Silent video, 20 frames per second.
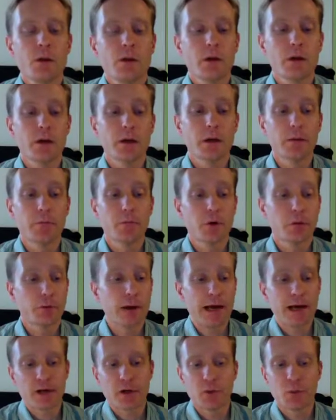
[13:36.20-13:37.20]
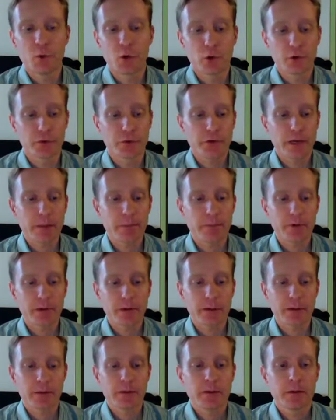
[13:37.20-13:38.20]
A radical moral
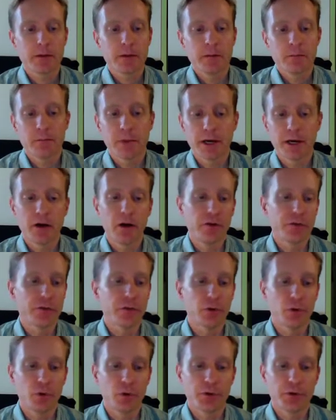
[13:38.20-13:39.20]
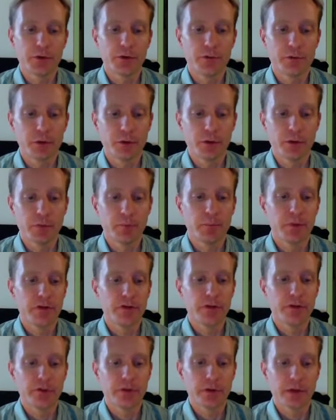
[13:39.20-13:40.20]
skeptic might also hold to the view that
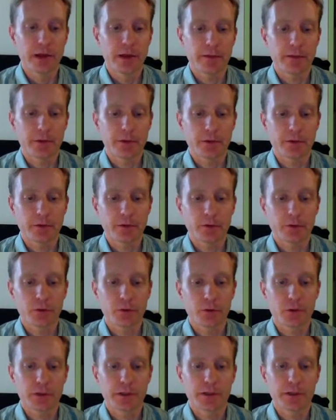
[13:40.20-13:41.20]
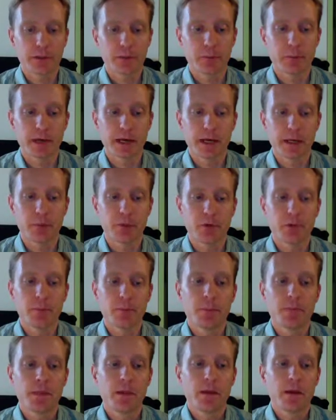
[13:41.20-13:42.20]
business and ethics are totally incompatible,
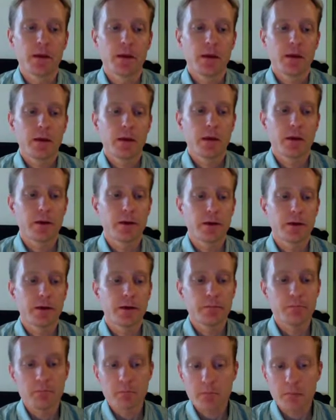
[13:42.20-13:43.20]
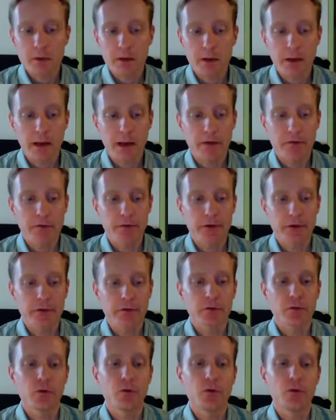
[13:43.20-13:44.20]
and that as
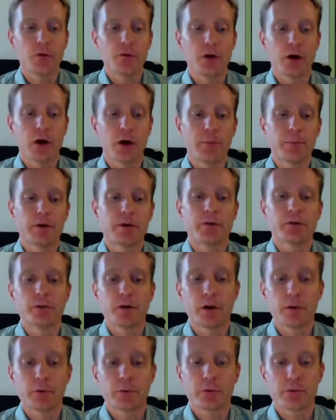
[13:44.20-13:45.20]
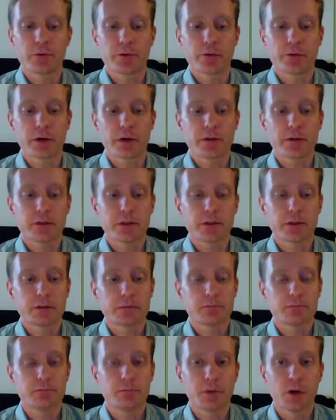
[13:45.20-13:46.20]
such the whole topic is not worth discussing,
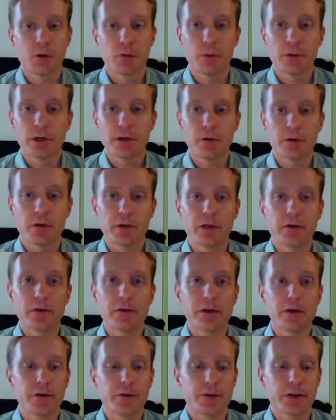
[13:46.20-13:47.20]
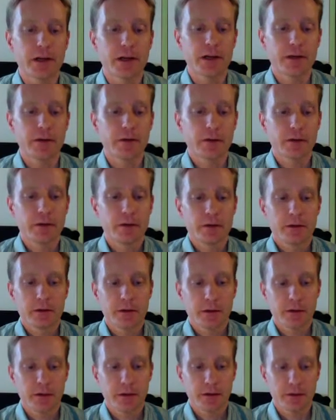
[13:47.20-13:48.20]
but we don't need to entertain
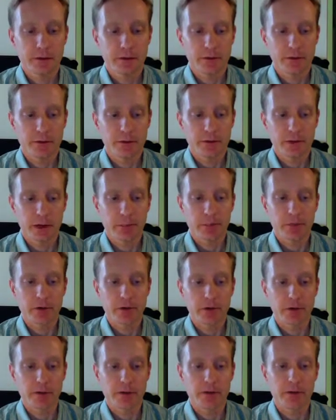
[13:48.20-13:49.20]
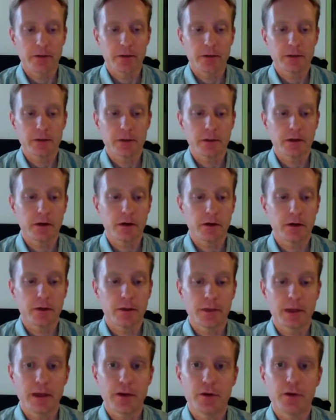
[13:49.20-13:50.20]
the skeptic on
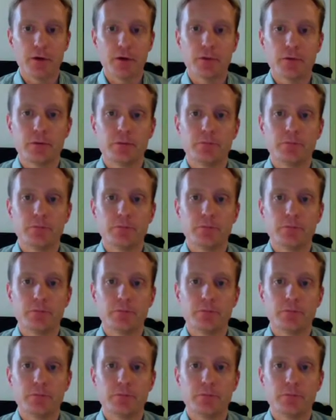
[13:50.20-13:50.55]
that note.